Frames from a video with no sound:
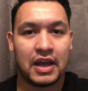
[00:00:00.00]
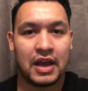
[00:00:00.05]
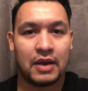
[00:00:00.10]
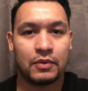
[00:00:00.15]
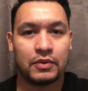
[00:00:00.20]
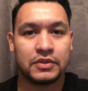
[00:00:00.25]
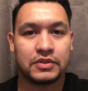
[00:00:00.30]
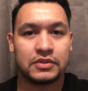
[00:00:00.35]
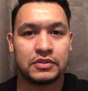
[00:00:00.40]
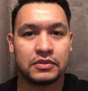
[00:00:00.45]
I
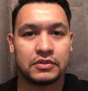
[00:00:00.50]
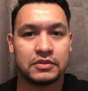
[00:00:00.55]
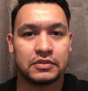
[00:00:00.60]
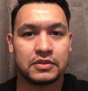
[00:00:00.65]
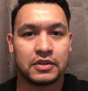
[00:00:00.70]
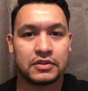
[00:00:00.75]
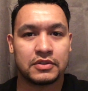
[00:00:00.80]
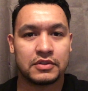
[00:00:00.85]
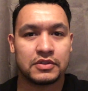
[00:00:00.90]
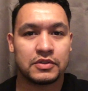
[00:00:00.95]
would
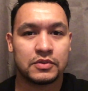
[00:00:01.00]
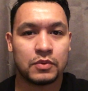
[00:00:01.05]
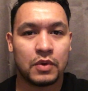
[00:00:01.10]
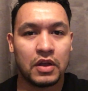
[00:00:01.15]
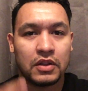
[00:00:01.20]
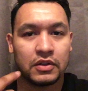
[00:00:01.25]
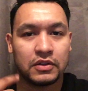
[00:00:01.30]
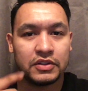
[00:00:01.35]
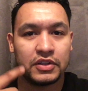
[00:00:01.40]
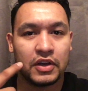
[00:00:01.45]
start to
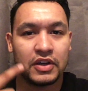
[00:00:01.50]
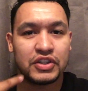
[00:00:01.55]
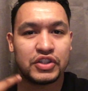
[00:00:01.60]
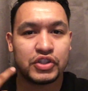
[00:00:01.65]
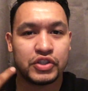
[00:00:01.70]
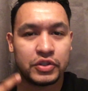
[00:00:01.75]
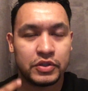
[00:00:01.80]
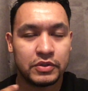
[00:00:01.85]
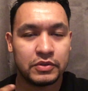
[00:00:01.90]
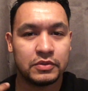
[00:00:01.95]
swallow, you know, I'd
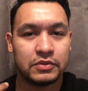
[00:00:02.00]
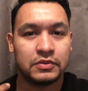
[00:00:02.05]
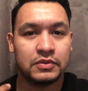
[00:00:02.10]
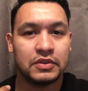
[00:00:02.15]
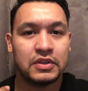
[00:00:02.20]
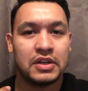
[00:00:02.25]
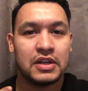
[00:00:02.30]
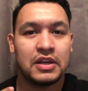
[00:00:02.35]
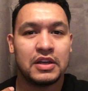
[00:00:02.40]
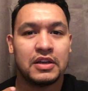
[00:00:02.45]
chew,
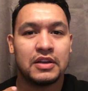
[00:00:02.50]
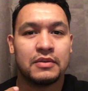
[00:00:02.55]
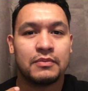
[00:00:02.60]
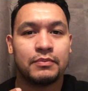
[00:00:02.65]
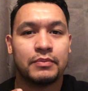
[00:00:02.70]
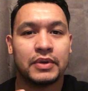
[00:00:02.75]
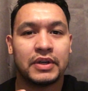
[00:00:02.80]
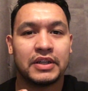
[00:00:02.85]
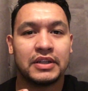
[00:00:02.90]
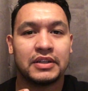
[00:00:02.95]

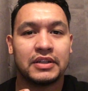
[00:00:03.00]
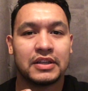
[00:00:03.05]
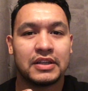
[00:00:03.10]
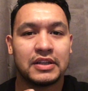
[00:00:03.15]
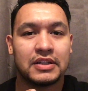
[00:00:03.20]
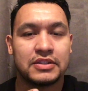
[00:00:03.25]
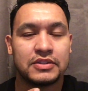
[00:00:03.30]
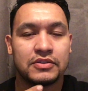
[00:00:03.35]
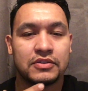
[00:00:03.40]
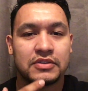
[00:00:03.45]
but
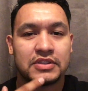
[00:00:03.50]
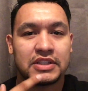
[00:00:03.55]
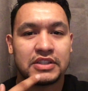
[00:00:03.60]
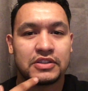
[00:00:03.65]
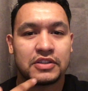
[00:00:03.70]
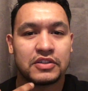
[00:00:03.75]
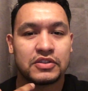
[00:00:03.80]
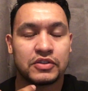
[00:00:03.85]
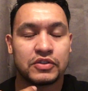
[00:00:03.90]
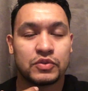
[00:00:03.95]
as soon as I
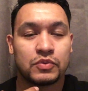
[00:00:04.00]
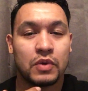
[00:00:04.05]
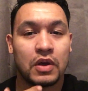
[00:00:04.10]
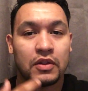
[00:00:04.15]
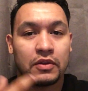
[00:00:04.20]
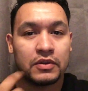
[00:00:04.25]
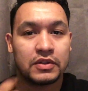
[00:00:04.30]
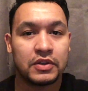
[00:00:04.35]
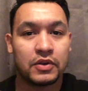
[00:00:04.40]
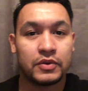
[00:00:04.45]
start to
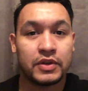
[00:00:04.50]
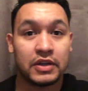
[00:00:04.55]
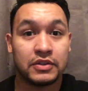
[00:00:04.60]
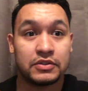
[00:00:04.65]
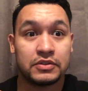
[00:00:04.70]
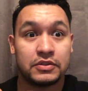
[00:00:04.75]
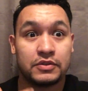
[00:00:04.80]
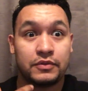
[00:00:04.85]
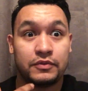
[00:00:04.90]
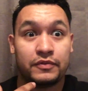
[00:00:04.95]
swallow, it would go
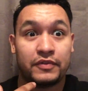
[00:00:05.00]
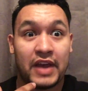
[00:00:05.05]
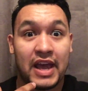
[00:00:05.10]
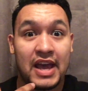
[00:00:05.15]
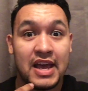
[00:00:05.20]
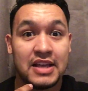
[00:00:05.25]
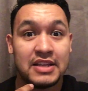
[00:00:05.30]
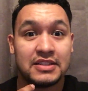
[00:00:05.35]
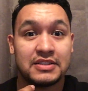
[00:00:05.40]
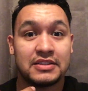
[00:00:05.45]
down too
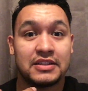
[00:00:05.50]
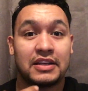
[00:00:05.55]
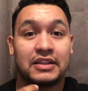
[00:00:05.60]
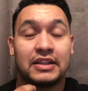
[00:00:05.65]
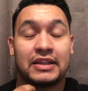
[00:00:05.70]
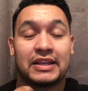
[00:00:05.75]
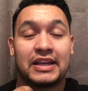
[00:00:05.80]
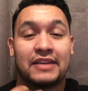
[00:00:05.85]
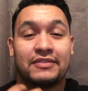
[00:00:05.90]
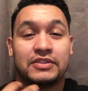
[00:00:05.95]
fast and I'd
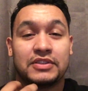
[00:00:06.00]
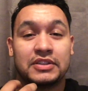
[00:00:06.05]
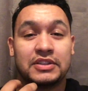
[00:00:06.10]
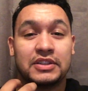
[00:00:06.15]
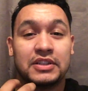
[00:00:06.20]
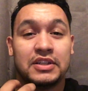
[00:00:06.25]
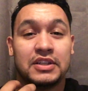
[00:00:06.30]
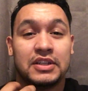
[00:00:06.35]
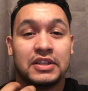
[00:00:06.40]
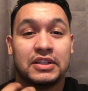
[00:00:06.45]
like have to
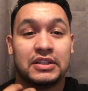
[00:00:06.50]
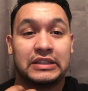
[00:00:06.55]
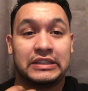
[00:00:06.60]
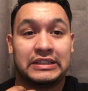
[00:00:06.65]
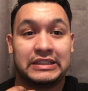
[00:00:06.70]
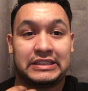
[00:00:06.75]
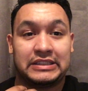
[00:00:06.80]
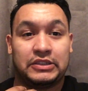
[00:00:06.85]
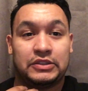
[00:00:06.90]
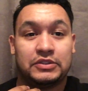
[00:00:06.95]

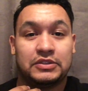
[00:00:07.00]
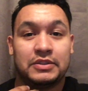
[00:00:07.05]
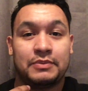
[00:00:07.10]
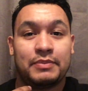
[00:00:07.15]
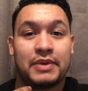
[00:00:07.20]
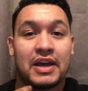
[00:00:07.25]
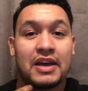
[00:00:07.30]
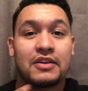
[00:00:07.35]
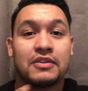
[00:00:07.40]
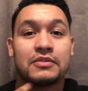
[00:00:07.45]
like hold
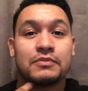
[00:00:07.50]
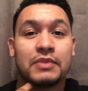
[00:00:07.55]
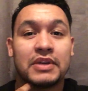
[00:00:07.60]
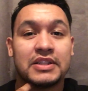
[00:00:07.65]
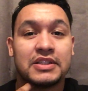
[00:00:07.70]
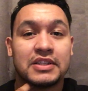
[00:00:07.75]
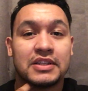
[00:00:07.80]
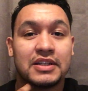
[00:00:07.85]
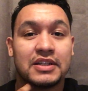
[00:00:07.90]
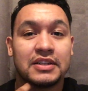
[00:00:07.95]
it back with my
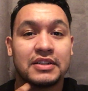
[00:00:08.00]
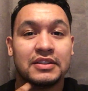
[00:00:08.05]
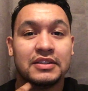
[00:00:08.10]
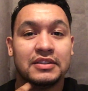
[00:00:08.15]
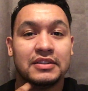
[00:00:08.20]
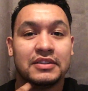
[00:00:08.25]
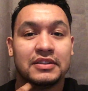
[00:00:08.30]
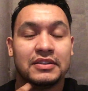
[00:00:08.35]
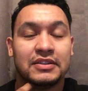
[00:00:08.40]
tongue